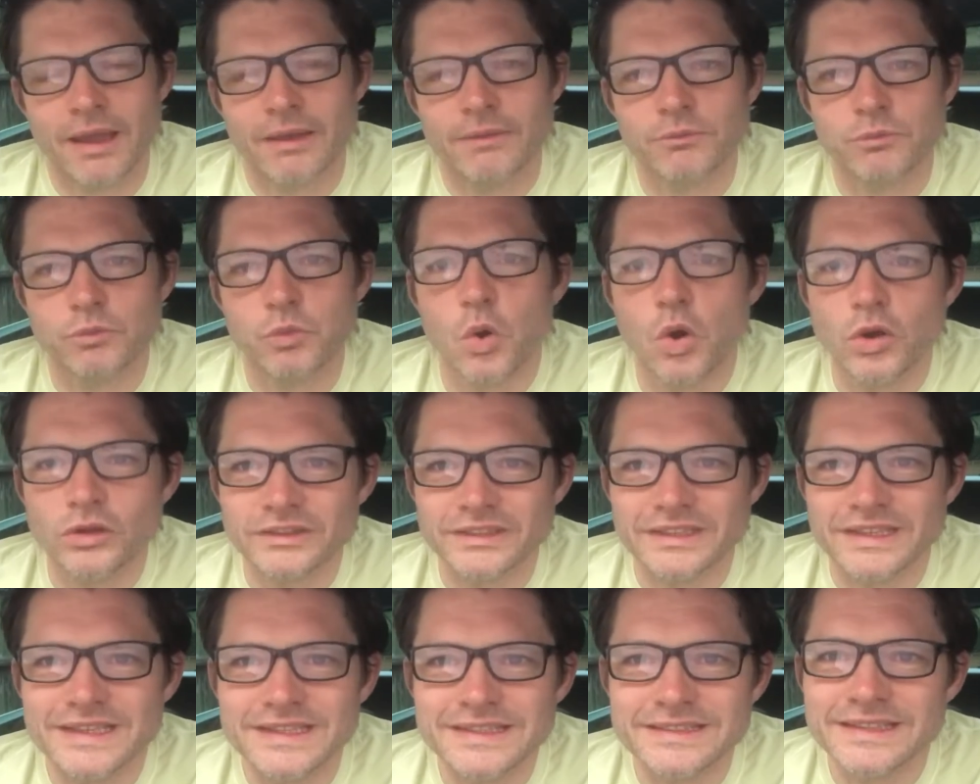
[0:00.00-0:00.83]

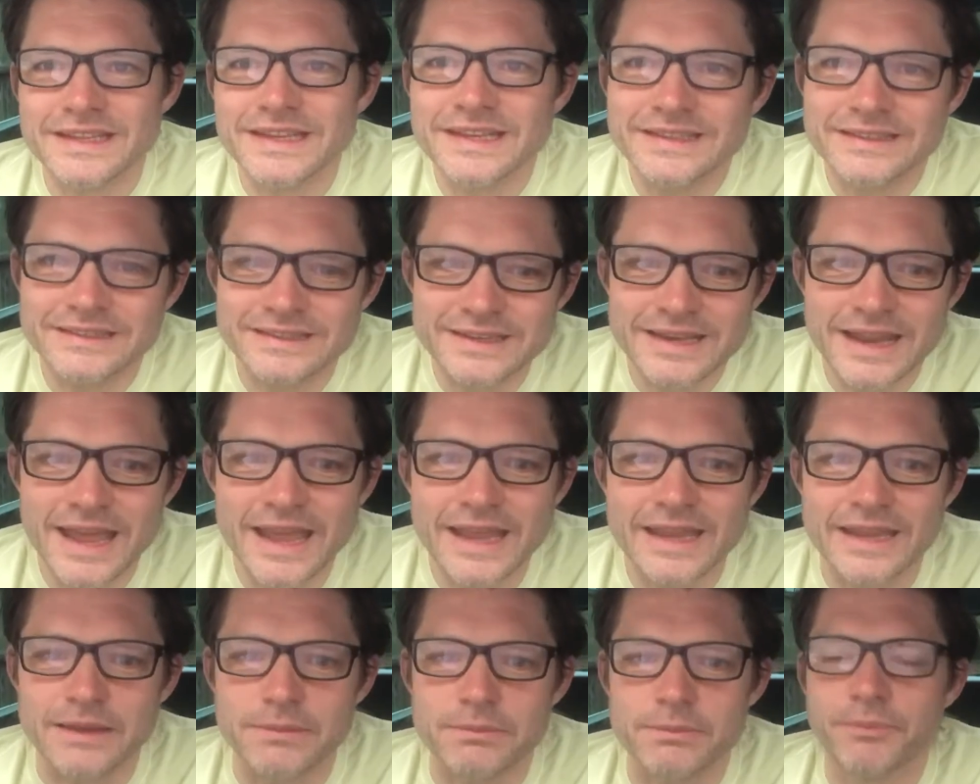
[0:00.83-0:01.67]
what is his
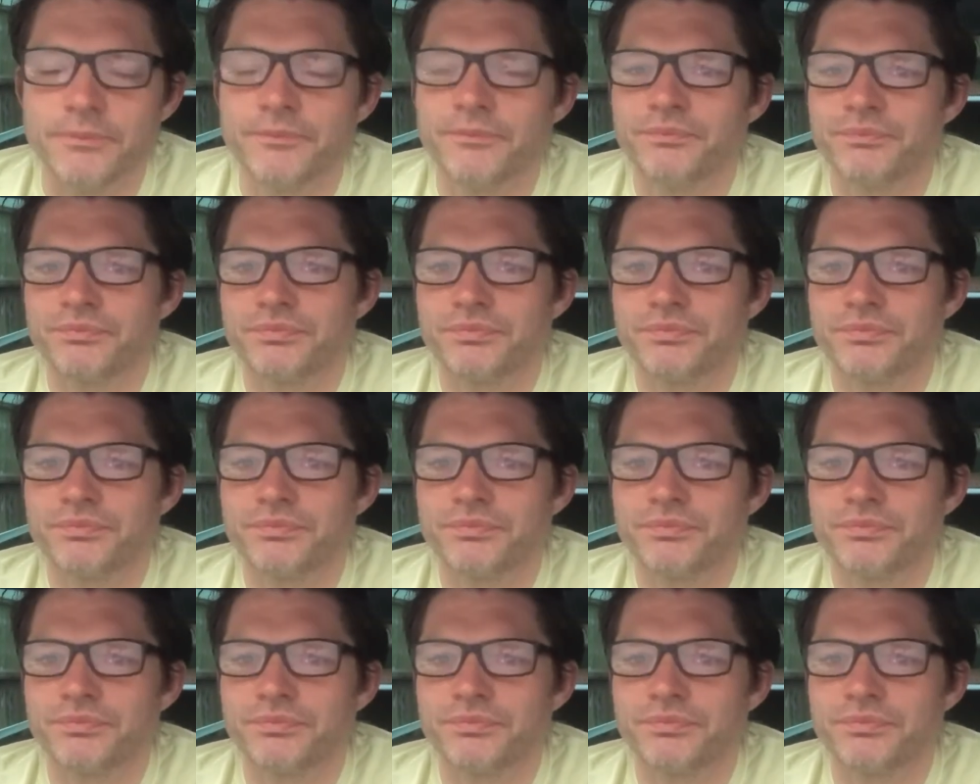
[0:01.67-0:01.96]
name?